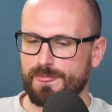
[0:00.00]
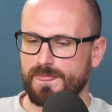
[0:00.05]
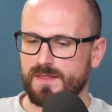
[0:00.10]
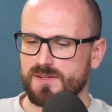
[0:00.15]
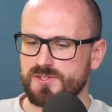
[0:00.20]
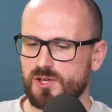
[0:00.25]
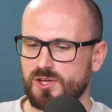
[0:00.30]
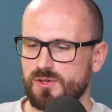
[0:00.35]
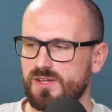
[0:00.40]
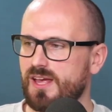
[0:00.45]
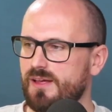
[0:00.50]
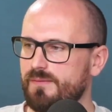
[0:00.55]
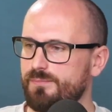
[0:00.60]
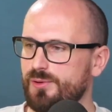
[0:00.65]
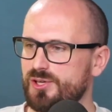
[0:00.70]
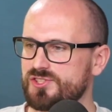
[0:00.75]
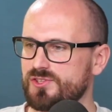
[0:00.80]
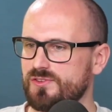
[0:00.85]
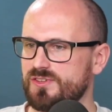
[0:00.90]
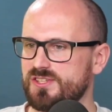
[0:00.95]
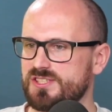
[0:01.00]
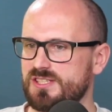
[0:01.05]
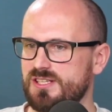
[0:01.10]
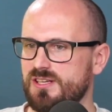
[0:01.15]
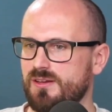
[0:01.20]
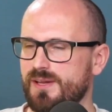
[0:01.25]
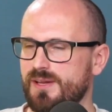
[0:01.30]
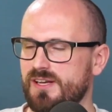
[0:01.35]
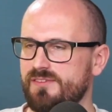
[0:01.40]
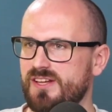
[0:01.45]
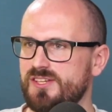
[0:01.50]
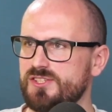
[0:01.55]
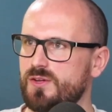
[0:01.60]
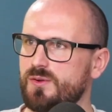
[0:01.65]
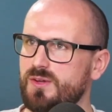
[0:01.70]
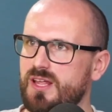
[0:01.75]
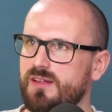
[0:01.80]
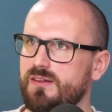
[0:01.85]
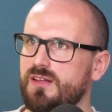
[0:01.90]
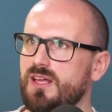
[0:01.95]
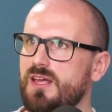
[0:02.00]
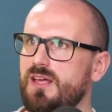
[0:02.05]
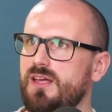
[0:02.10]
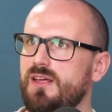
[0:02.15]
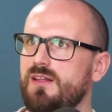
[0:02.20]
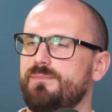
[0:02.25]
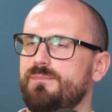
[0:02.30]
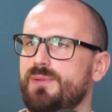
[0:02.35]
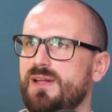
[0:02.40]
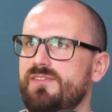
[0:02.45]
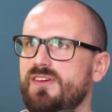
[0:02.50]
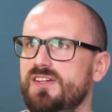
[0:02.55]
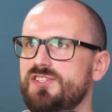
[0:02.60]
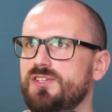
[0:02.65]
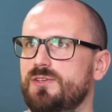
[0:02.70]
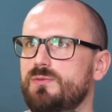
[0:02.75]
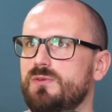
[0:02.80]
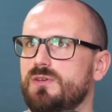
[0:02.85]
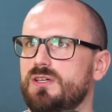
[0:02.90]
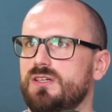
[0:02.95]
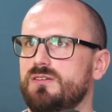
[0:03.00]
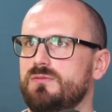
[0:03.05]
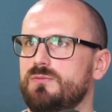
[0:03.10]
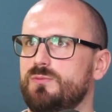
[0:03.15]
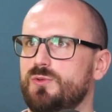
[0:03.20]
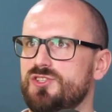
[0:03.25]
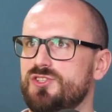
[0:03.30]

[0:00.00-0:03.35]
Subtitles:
So yeah, burst on the scene at Benevento. Benevento were